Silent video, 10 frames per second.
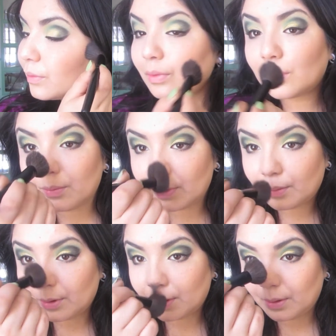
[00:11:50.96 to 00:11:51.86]
A little bit on
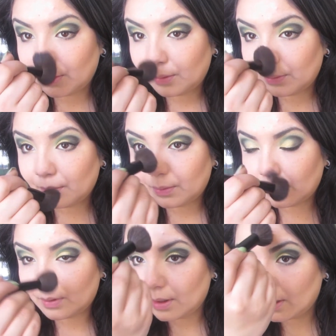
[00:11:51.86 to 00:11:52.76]
my nose.
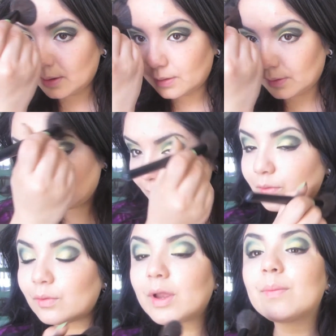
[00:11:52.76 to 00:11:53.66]
And just a
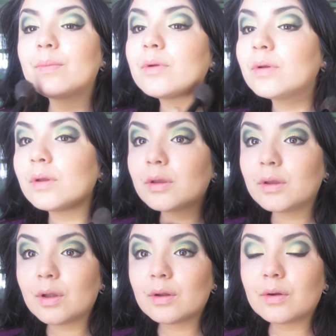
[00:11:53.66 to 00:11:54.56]
swipe
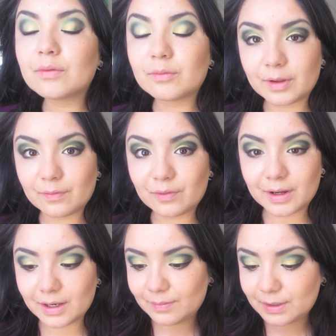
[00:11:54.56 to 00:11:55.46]
over my
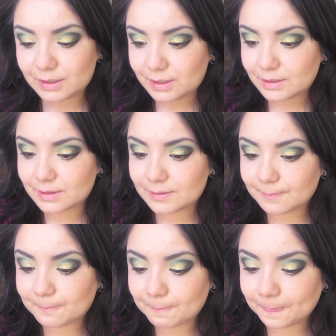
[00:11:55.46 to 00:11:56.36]
forehead and my cheeks.
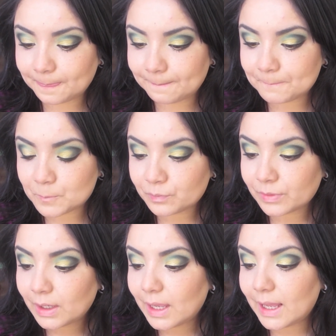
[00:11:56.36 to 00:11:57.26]

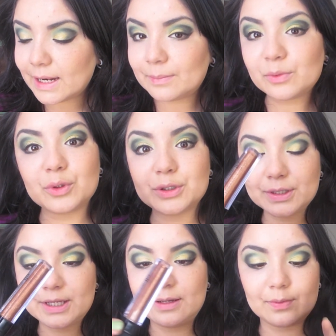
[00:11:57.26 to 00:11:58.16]
And I'm going to
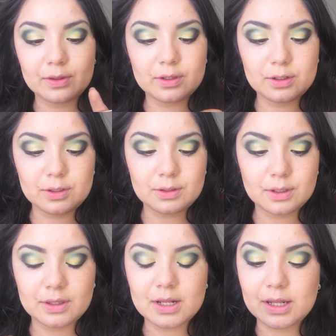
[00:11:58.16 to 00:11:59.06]
keep the
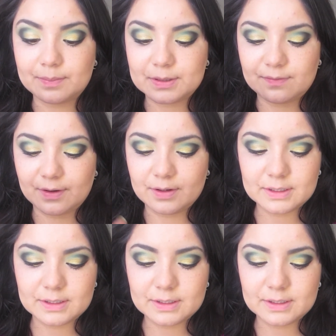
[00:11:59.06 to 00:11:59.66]
lips very